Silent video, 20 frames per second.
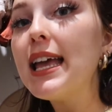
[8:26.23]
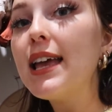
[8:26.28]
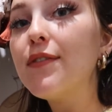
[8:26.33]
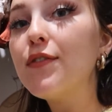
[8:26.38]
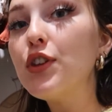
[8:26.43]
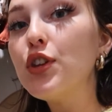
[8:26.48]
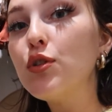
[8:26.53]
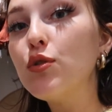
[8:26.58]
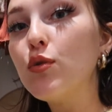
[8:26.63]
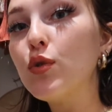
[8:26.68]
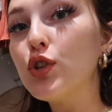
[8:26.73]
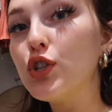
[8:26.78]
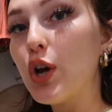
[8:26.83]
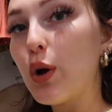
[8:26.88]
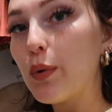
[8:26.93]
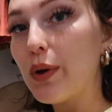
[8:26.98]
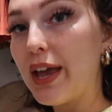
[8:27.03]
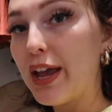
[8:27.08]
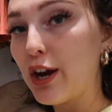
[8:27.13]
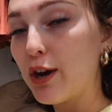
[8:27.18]
If you
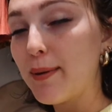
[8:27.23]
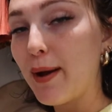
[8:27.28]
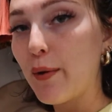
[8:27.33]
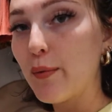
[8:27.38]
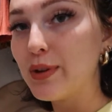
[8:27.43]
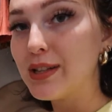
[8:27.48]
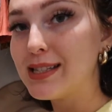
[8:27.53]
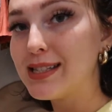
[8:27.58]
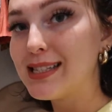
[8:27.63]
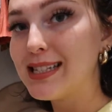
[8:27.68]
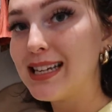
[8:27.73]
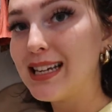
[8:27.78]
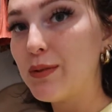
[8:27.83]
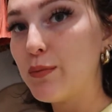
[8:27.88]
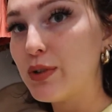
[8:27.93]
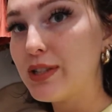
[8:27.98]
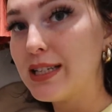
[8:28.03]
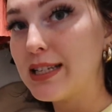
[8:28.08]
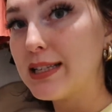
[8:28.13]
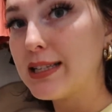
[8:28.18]
don't care about
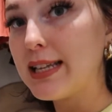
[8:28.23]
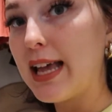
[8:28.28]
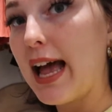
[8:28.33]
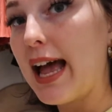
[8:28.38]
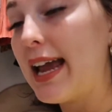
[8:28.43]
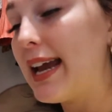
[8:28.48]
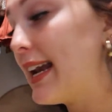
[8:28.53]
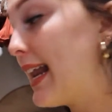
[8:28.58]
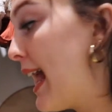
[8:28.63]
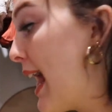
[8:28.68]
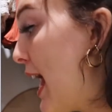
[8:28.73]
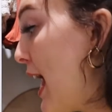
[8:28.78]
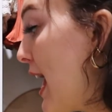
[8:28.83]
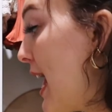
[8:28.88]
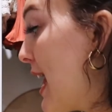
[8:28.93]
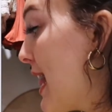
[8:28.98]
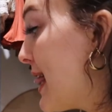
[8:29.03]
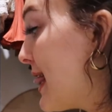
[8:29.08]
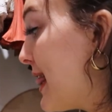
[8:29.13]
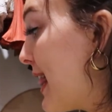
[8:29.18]
seeing what's inside,
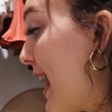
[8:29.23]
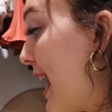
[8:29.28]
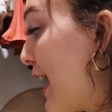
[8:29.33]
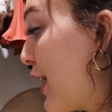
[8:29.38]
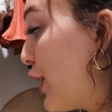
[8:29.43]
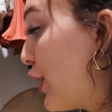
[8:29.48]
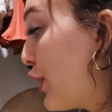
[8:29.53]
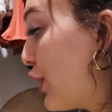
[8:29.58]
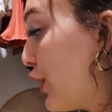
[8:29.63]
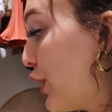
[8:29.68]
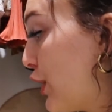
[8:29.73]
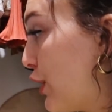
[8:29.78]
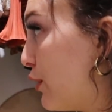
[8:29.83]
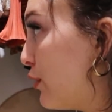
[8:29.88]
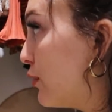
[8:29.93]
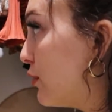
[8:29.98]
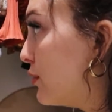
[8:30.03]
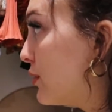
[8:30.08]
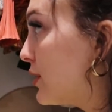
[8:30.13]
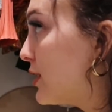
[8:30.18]
then
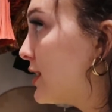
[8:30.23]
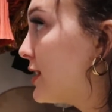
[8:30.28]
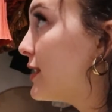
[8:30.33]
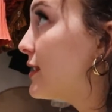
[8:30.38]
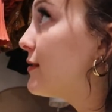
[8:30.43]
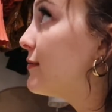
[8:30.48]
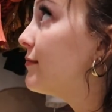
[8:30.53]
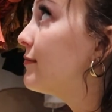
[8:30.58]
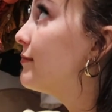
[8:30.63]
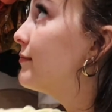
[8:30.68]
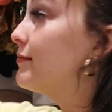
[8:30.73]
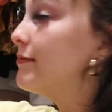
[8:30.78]
use